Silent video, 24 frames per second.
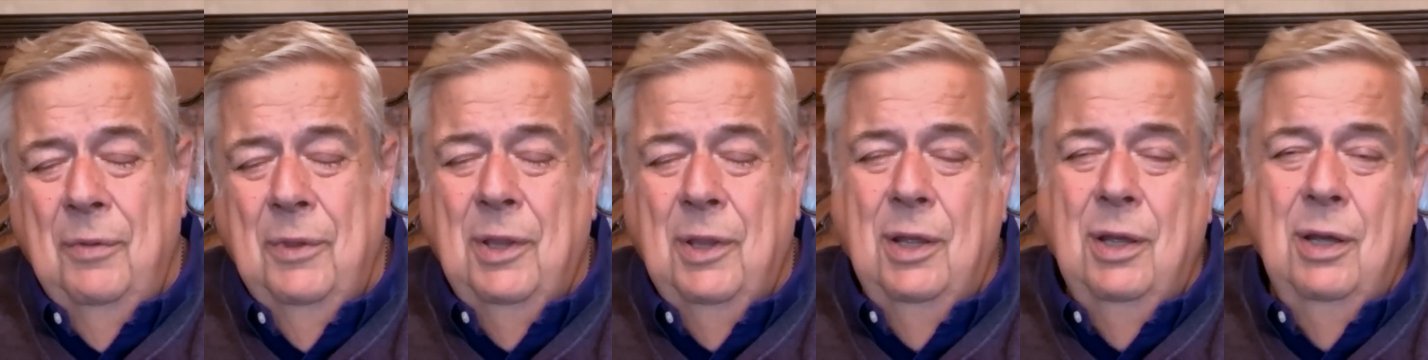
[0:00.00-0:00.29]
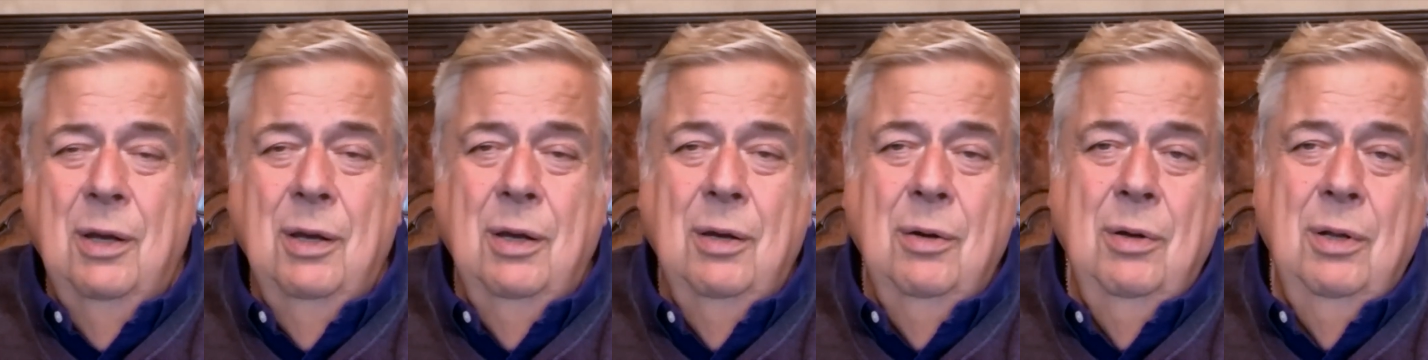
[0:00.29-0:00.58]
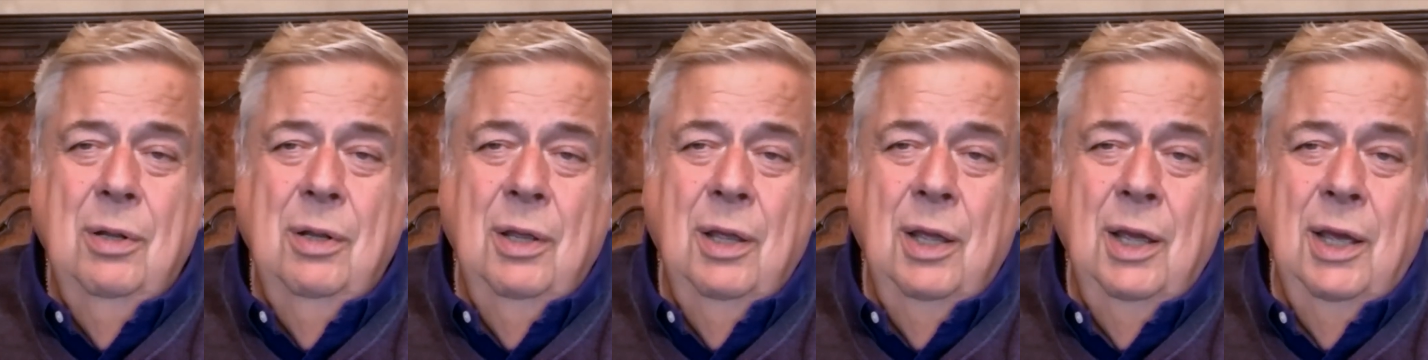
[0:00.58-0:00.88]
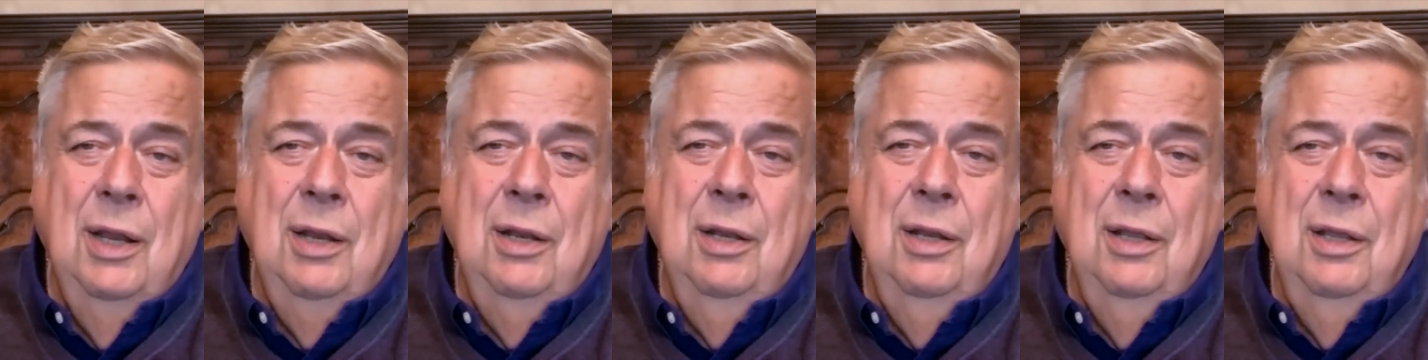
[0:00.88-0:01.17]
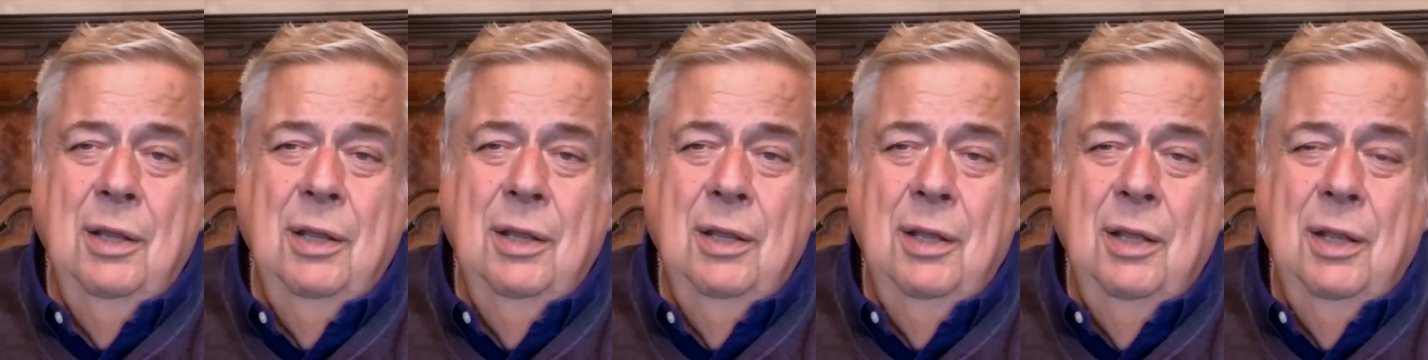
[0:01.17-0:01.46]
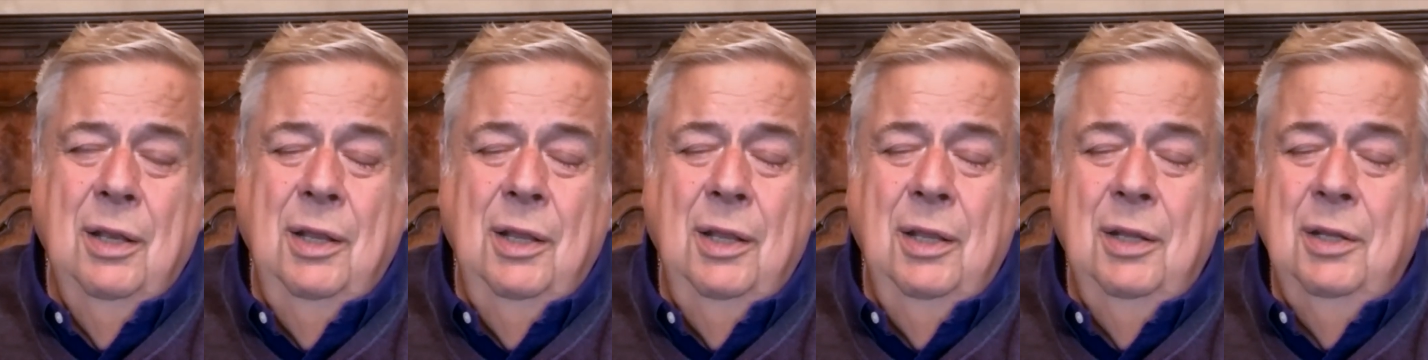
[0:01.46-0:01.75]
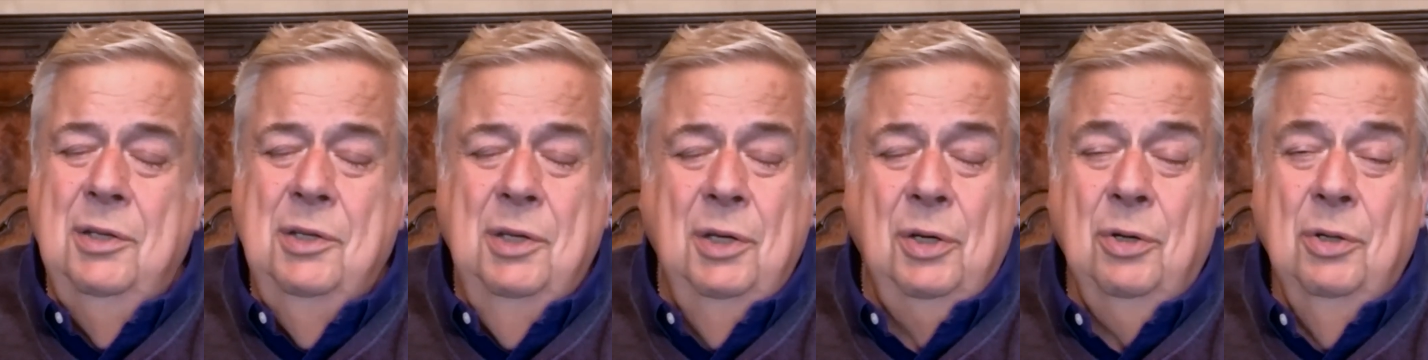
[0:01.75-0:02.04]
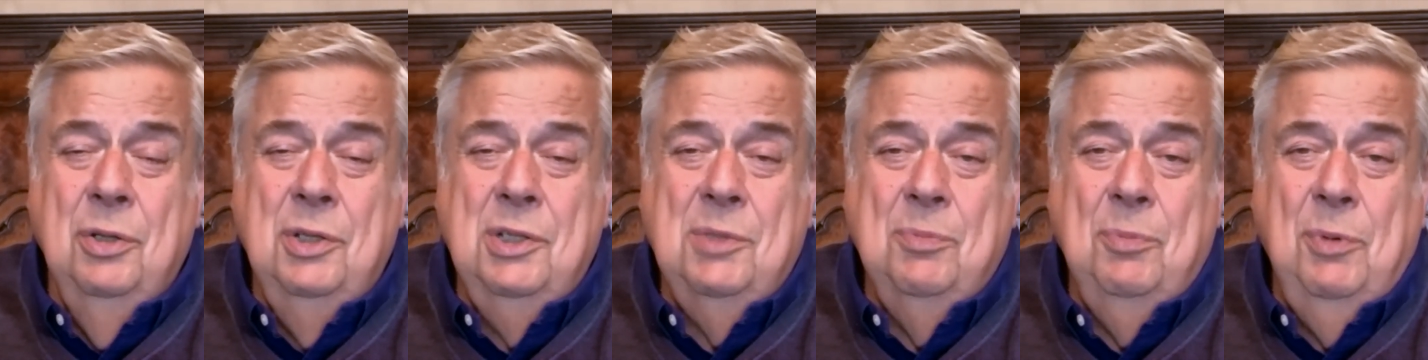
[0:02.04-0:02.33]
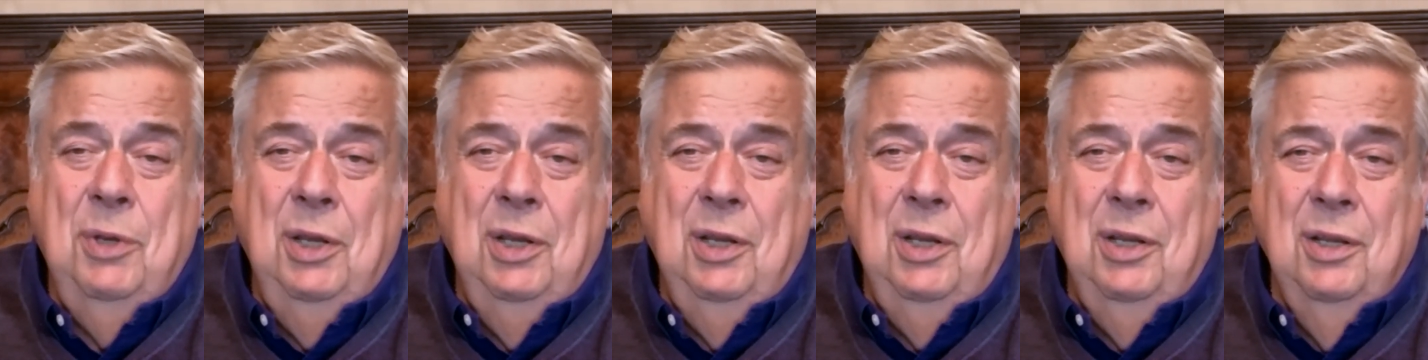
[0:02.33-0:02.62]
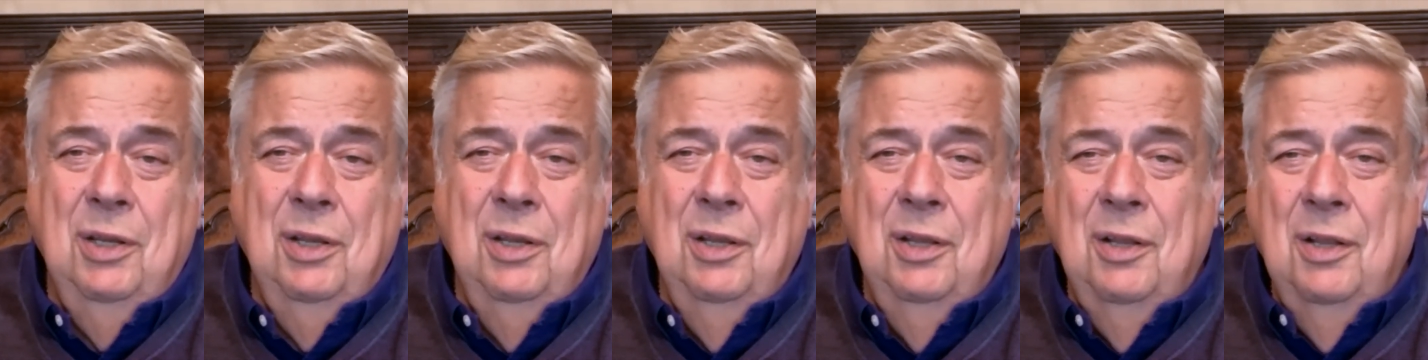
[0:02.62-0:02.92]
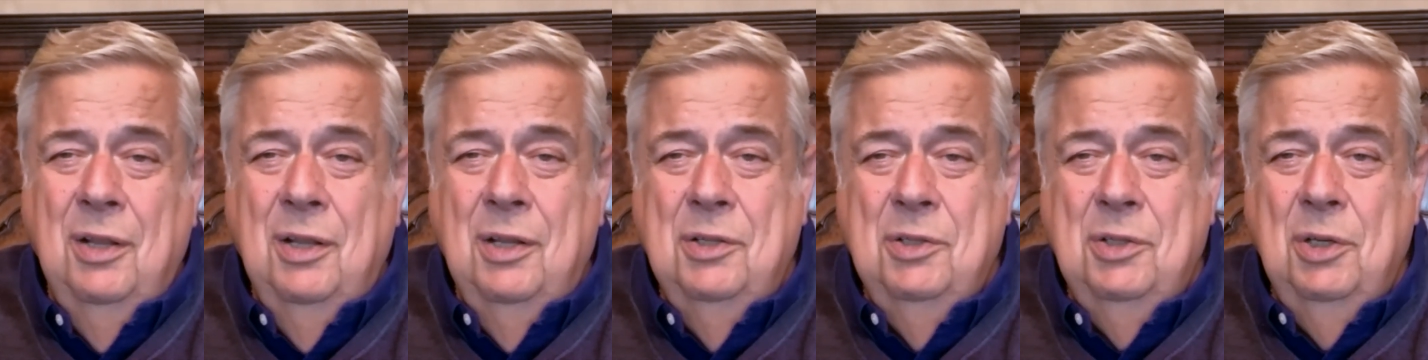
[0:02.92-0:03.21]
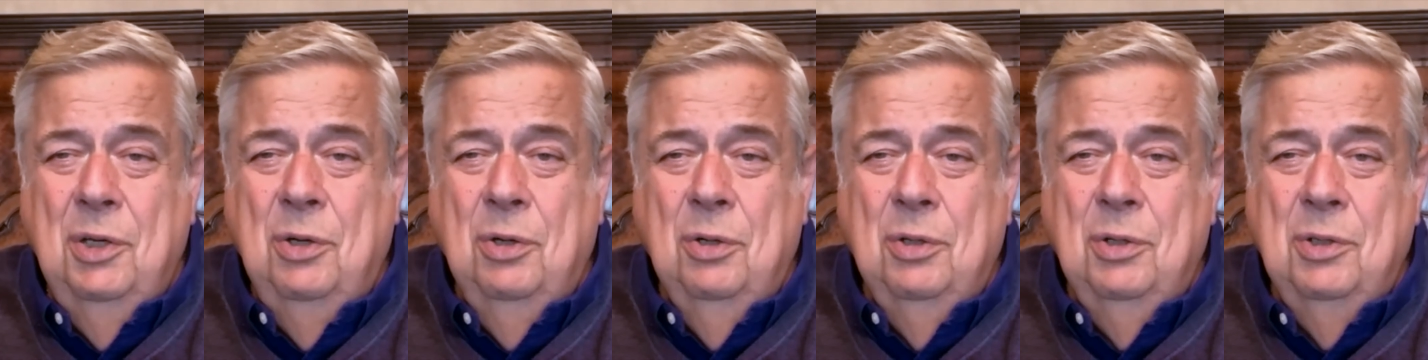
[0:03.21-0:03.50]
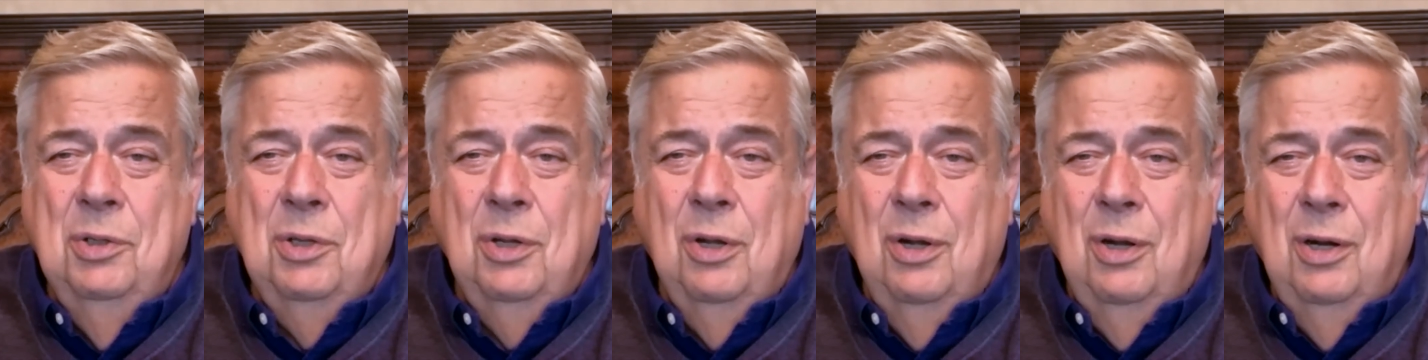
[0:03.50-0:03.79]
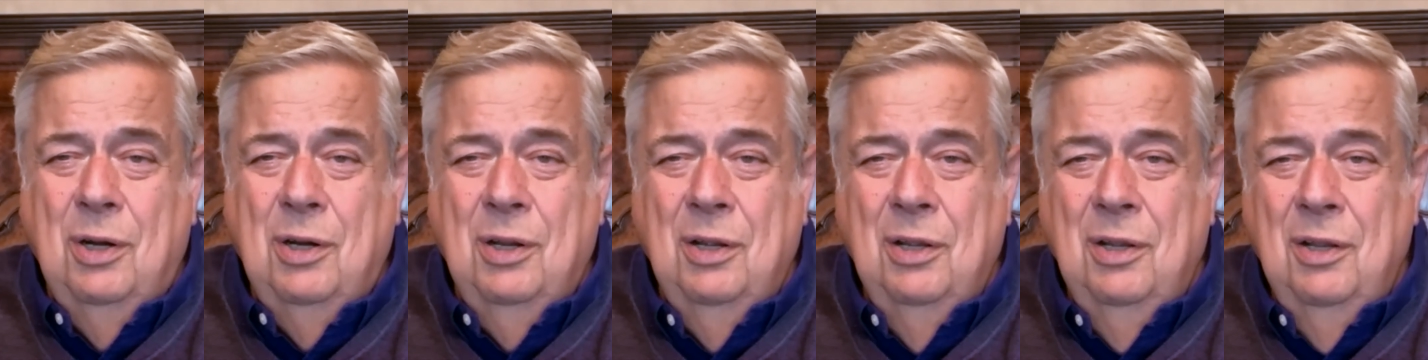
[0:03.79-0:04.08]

uh, had, and she couldn't speak. She couldn't talk.